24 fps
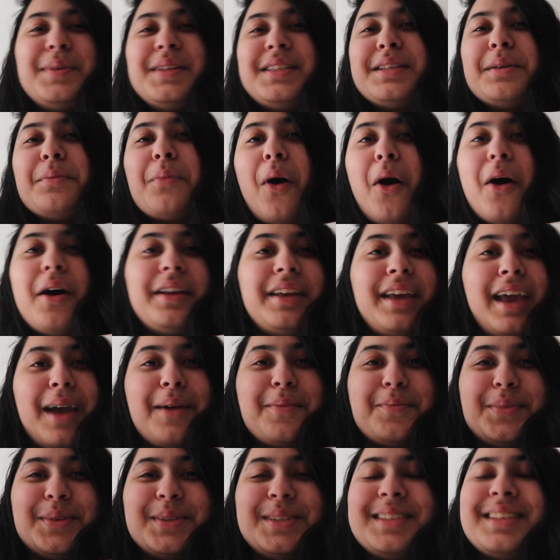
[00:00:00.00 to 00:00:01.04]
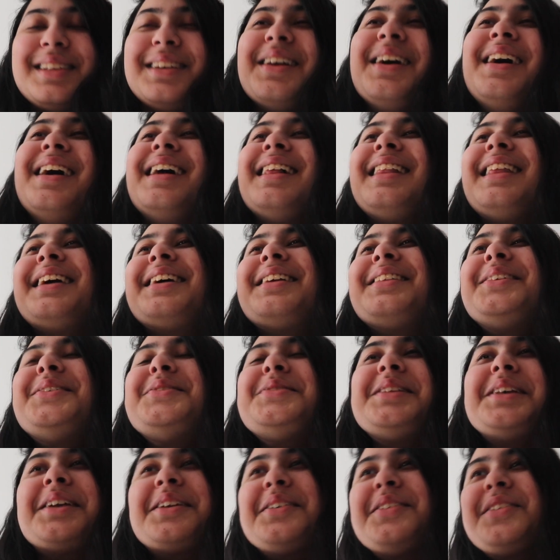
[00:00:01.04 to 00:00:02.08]
meets him on campus and like
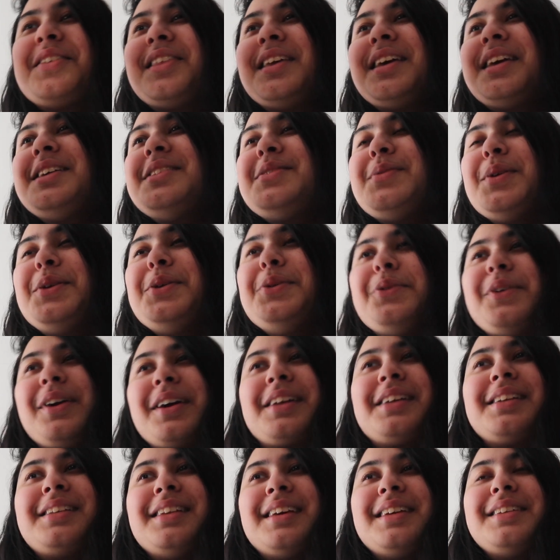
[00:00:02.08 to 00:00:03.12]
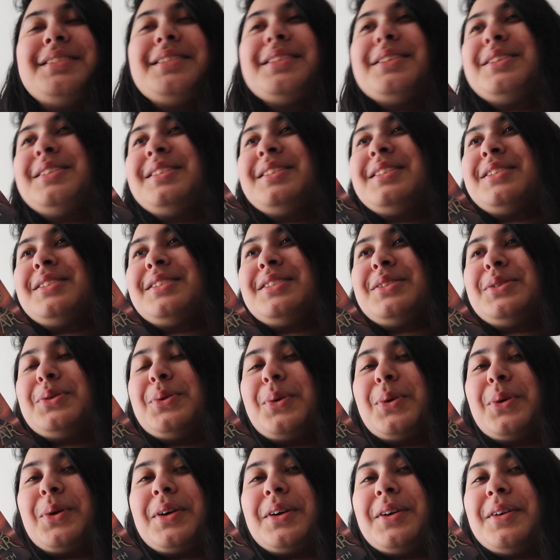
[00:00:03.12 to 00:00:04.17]
those little things when you recognize the
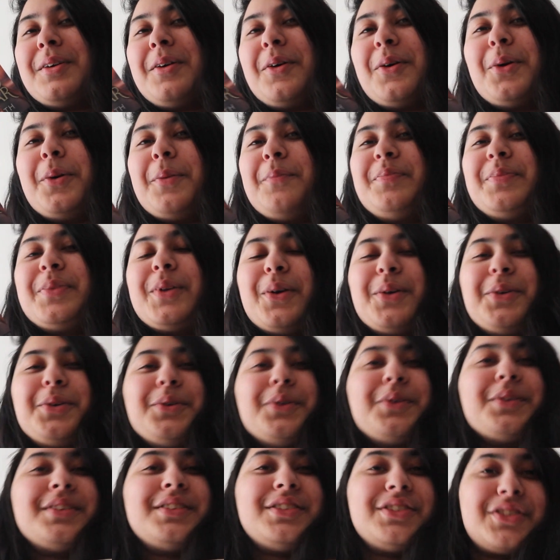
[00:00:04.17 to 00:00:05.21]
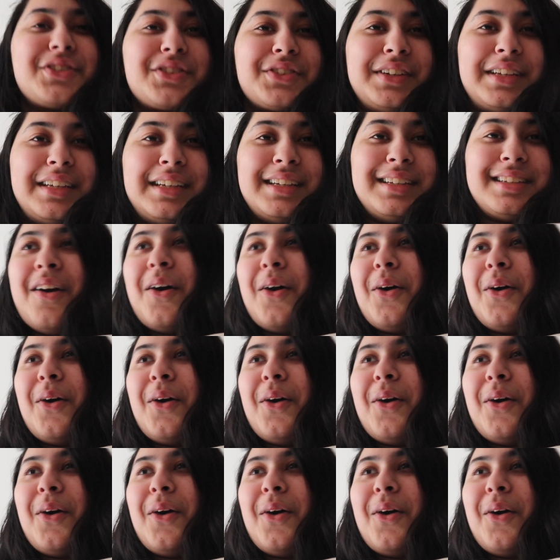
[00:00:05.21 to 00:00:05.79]
store or, or you know, the street